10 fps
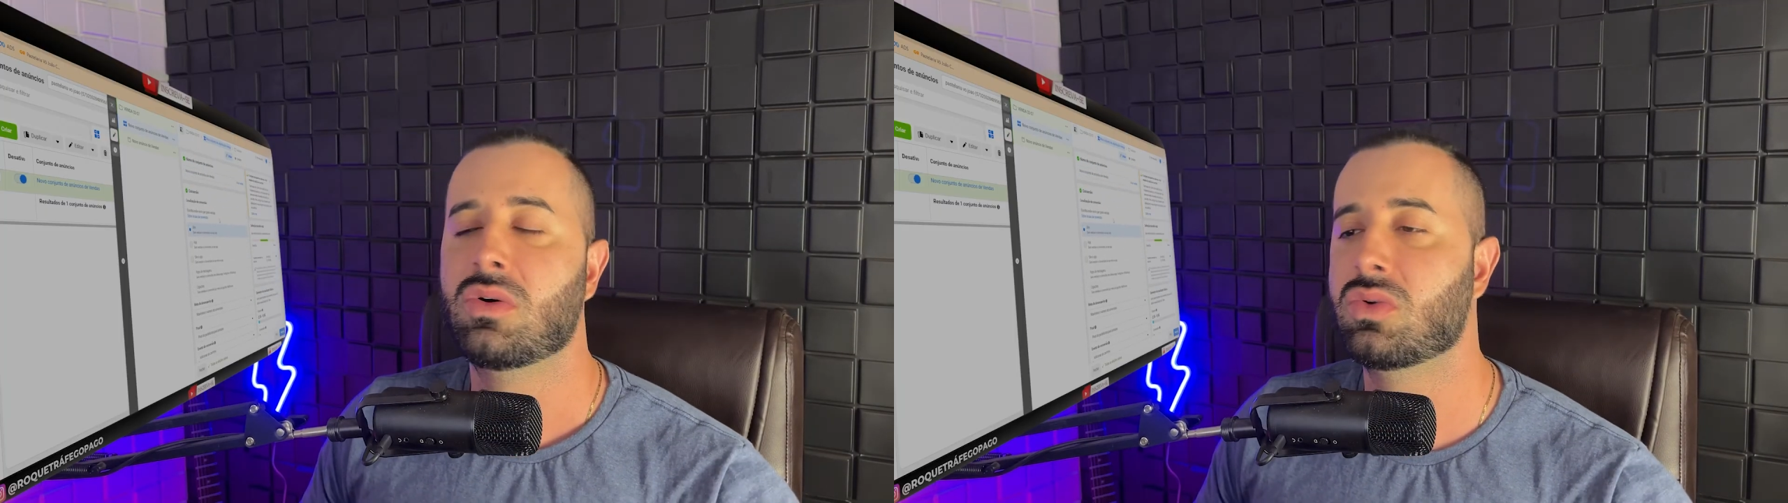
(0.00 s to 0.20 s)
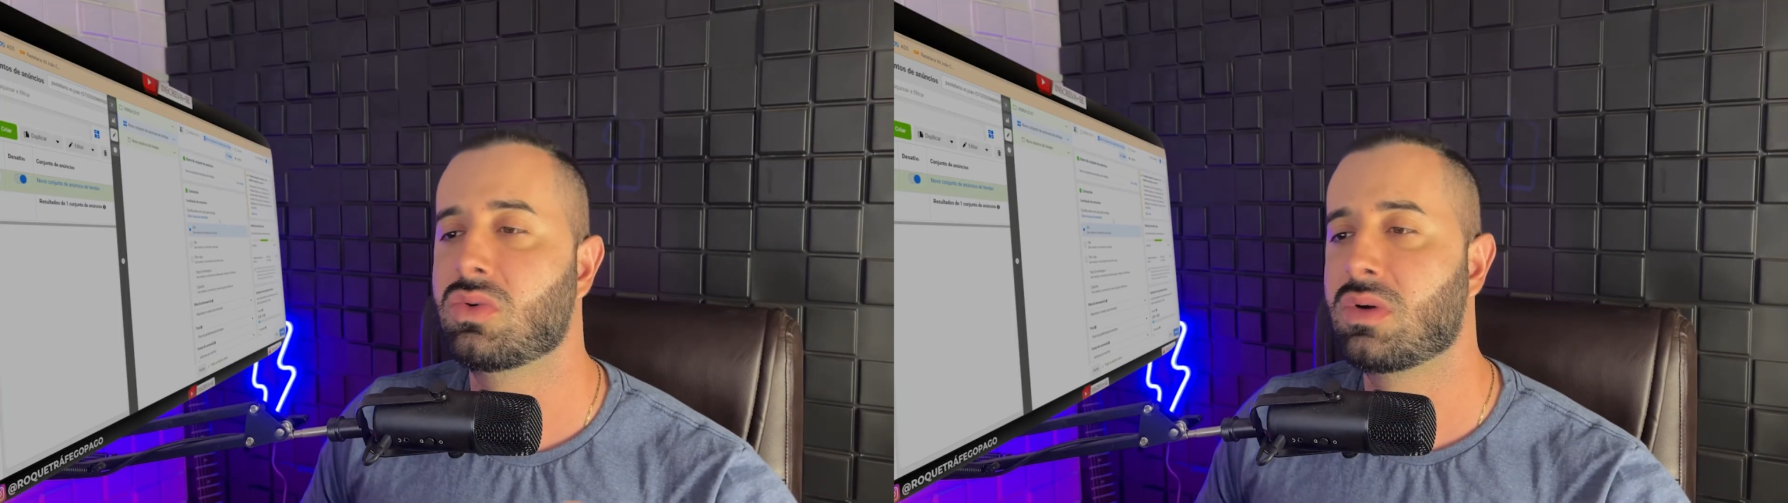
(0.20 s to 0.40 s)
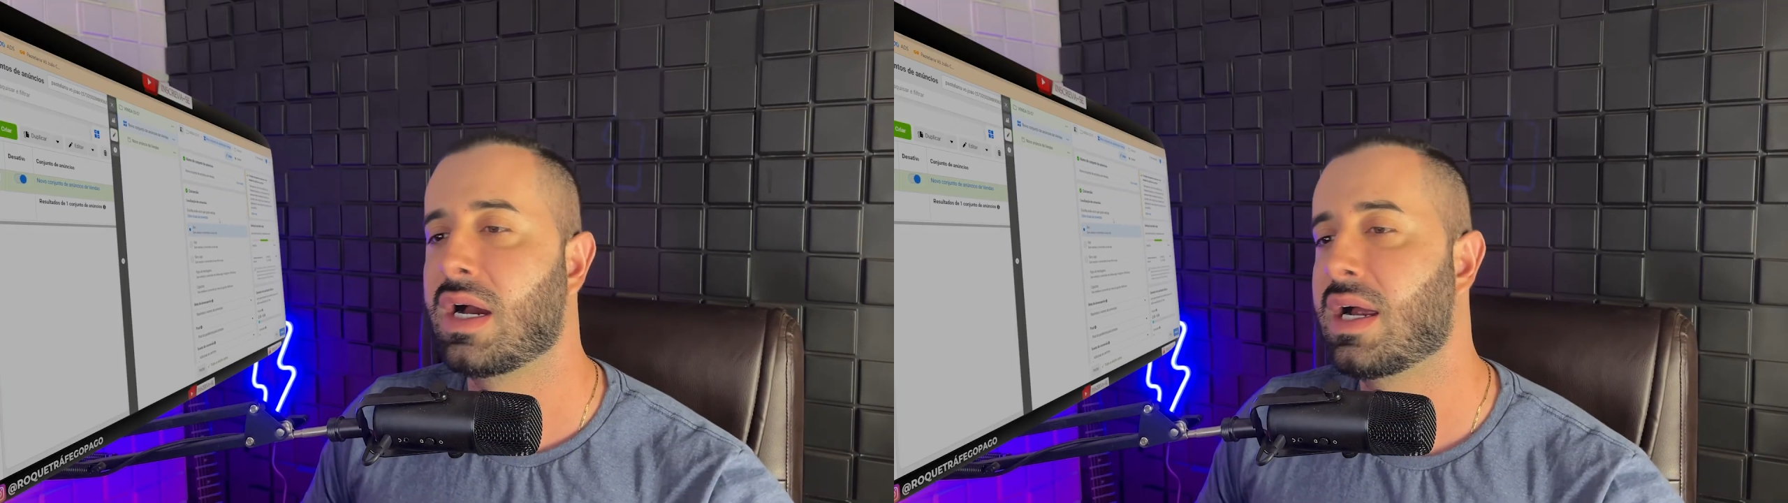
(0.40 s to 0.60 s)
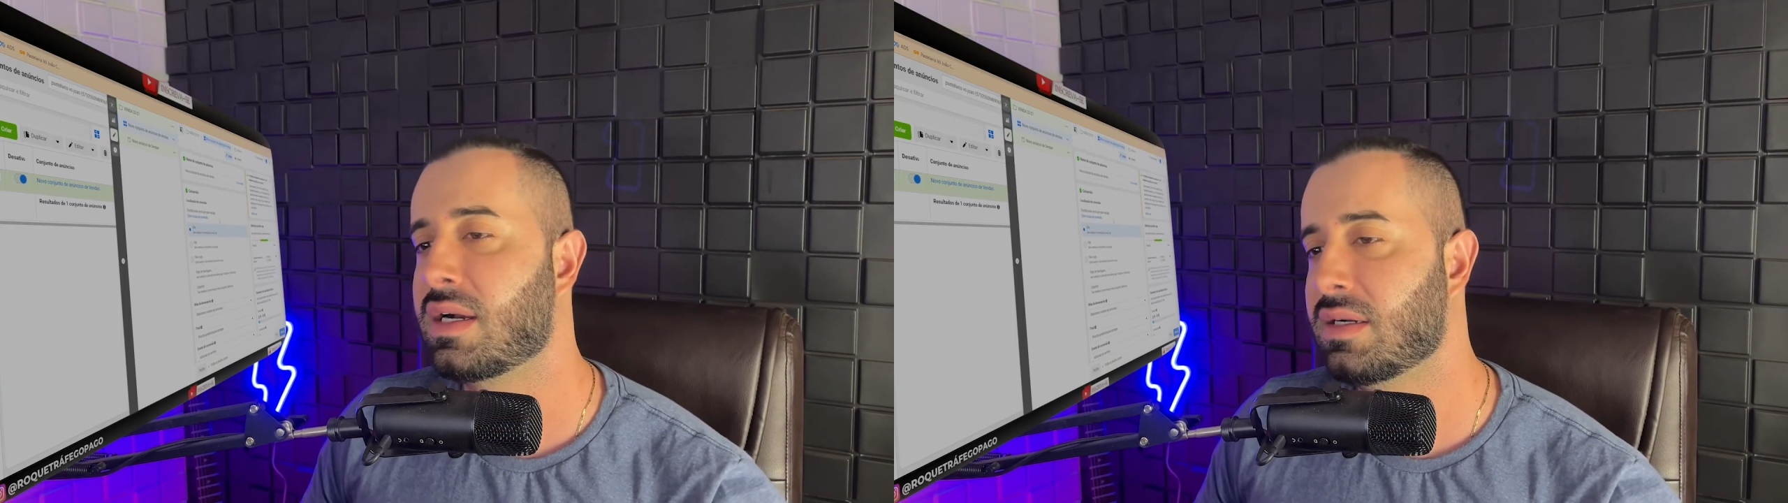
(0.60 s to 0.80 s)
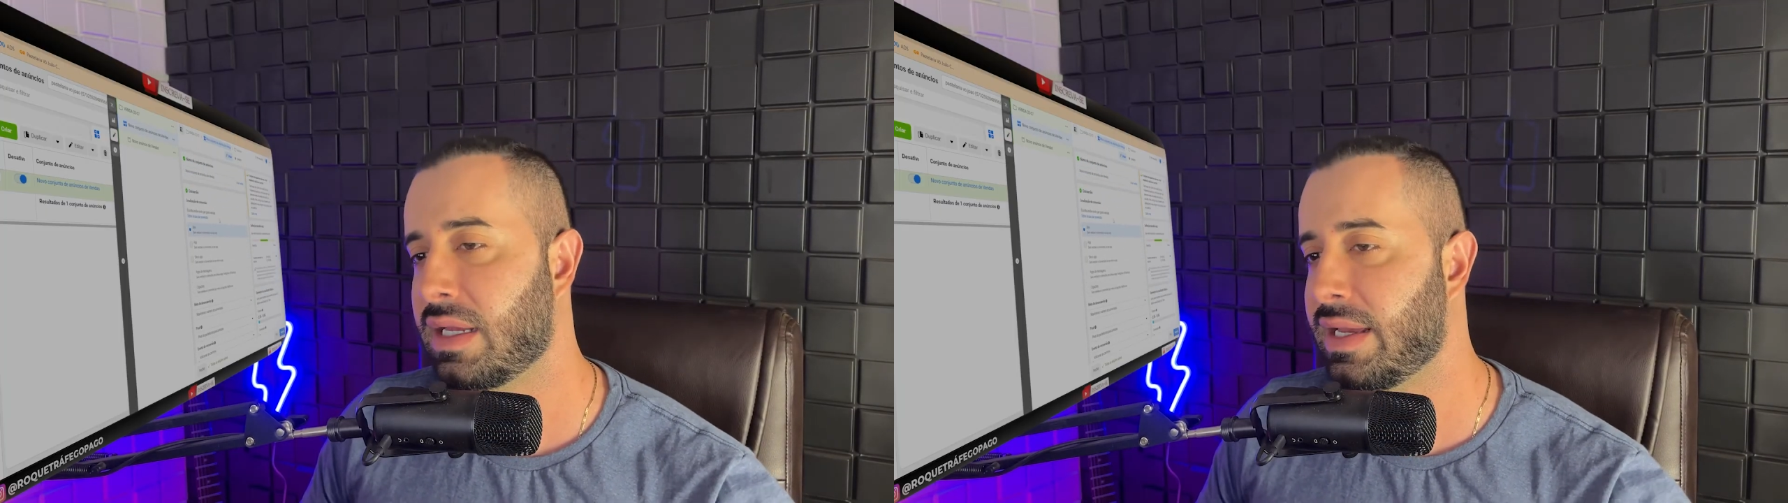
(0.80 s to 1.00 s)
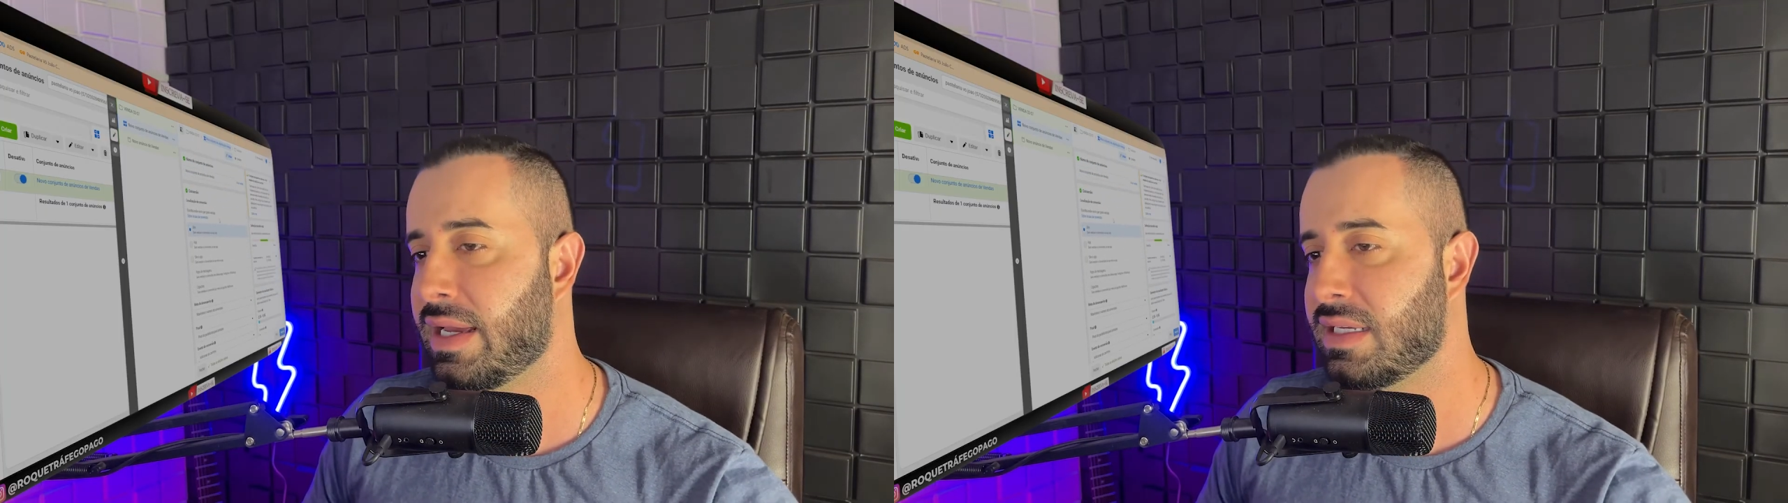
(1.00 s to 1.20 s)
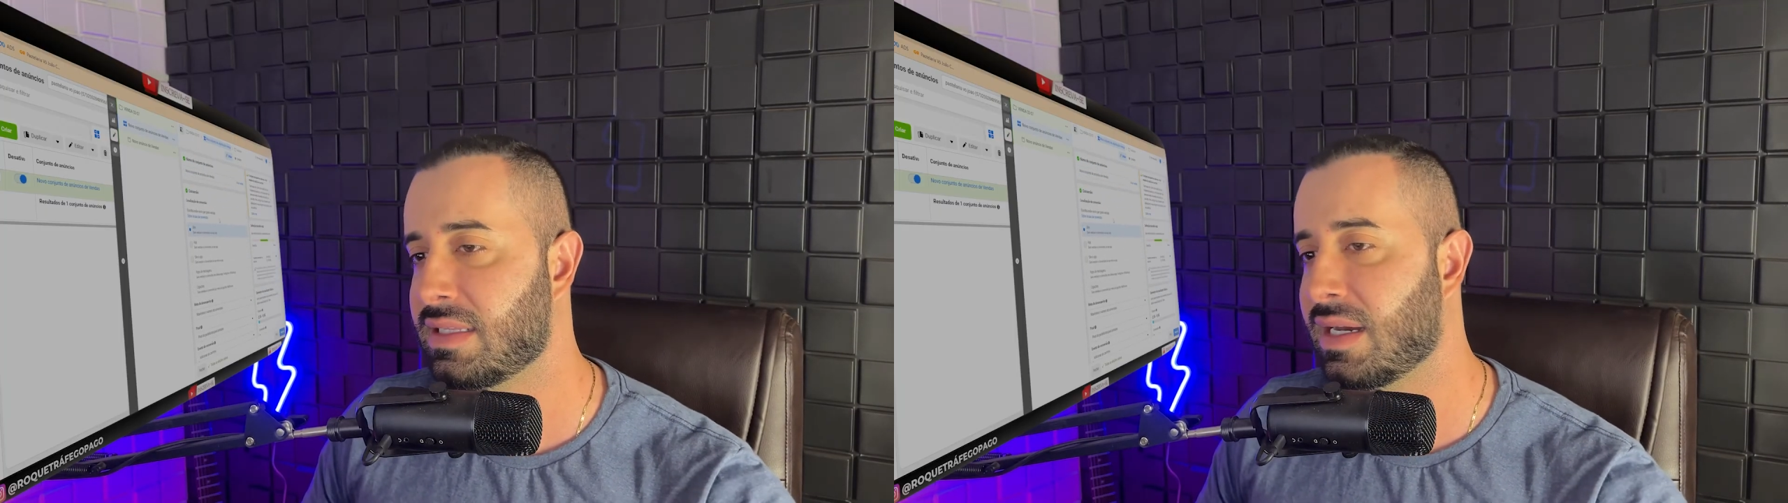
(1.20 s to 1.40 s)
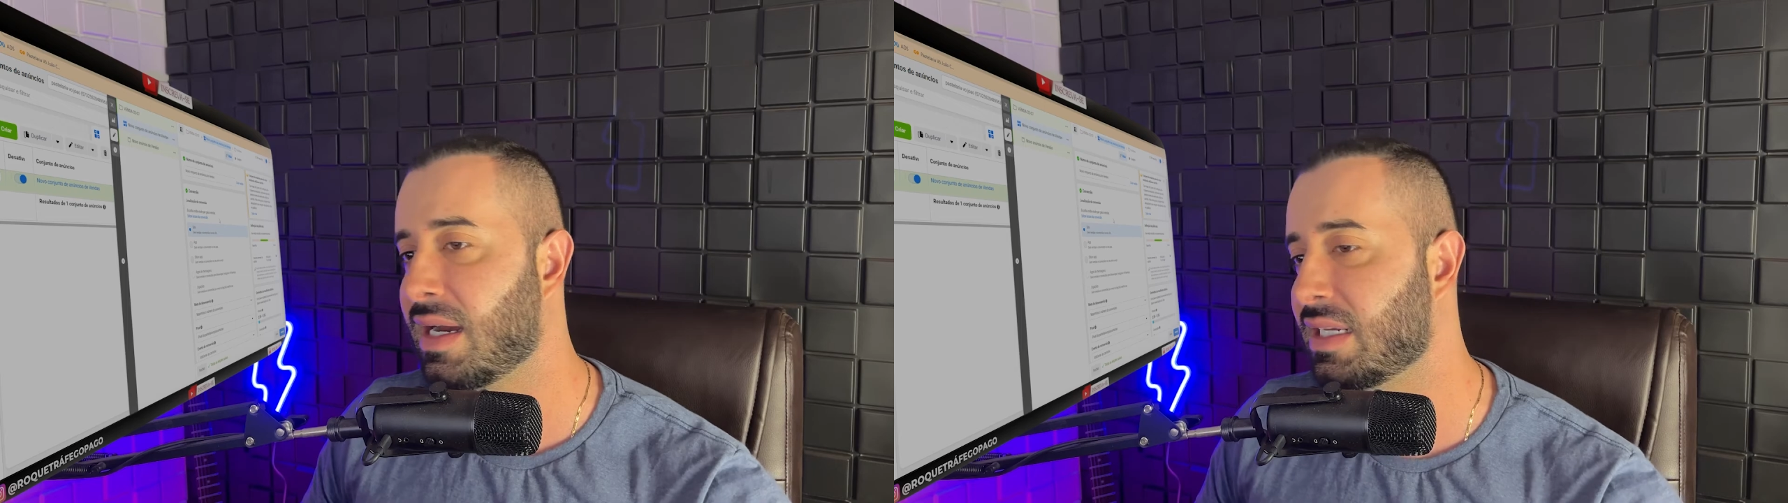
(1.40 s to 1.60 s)
the place, age,
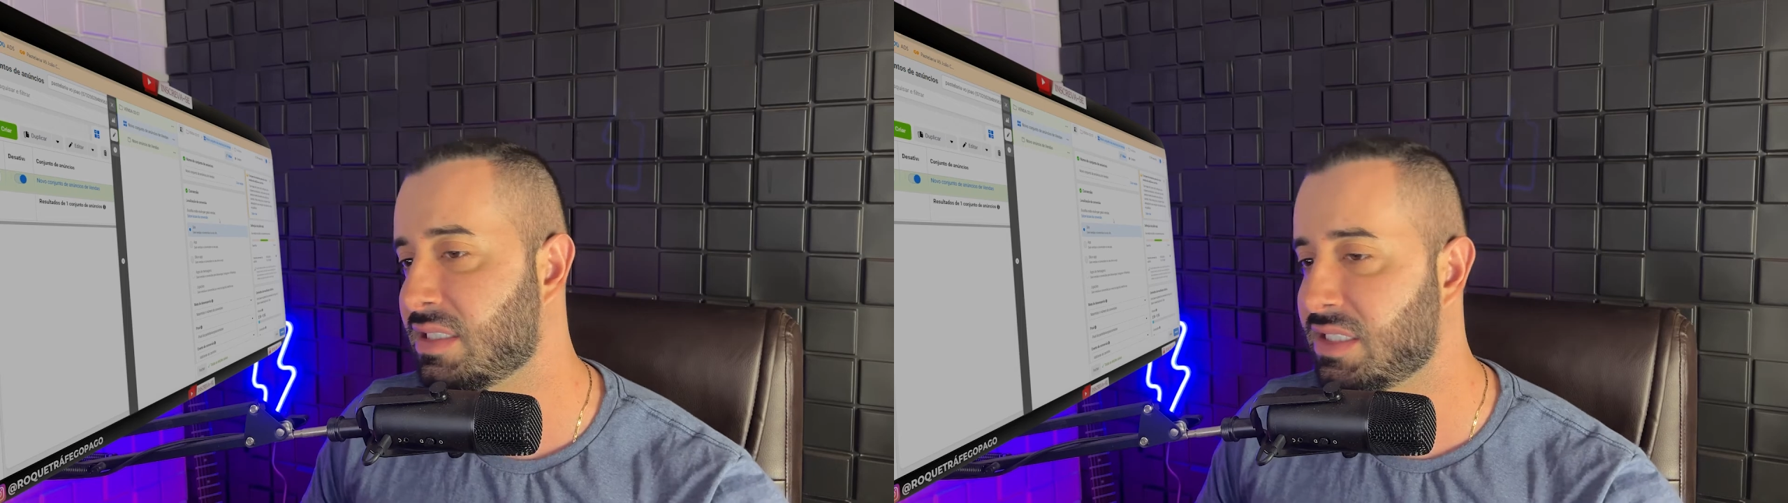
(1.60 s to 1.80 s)
gender,